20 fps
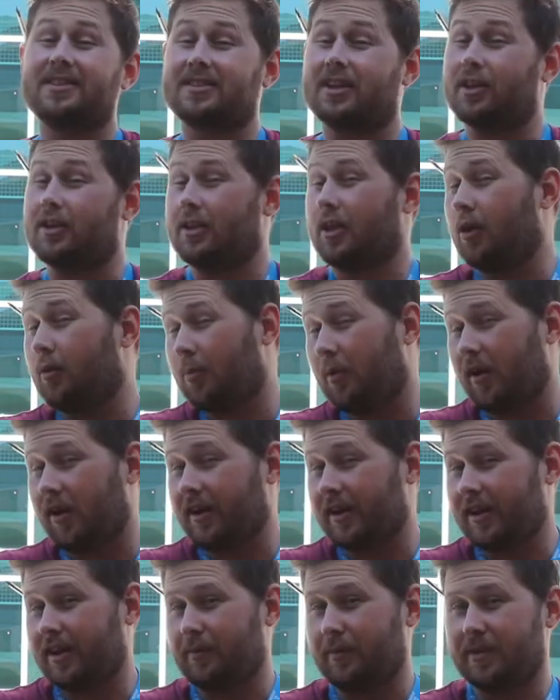it's a glow
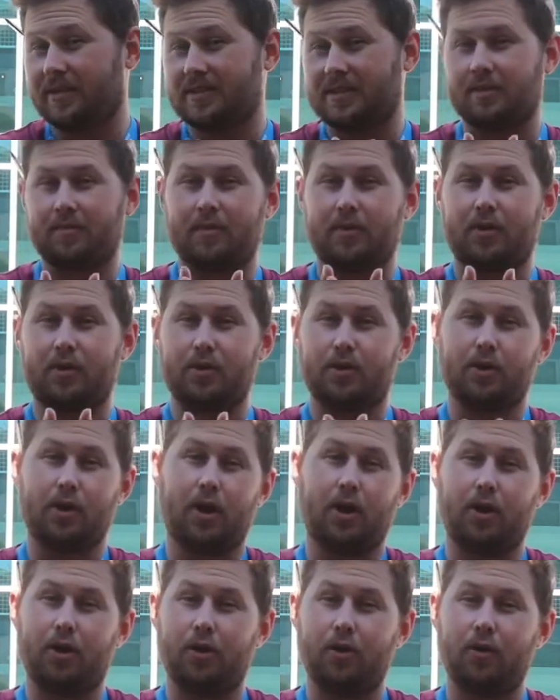party with some
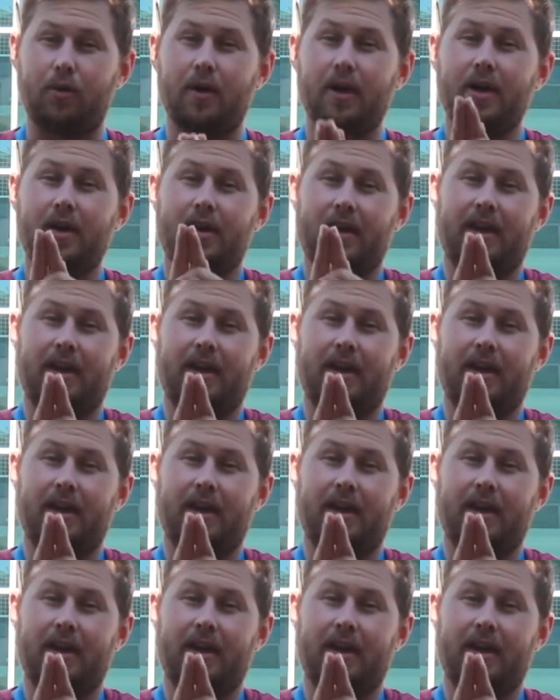glow